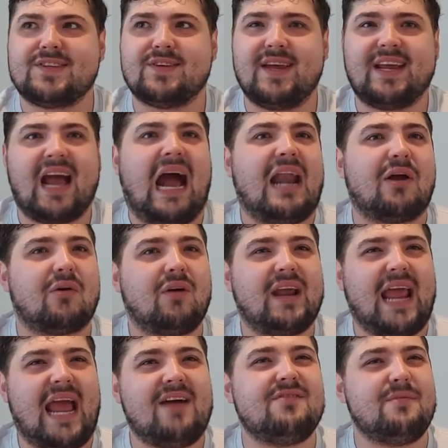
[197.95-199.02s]
So they kind of
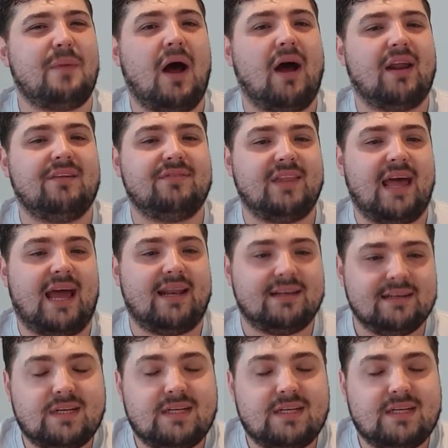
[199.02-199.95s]
already have a party for that.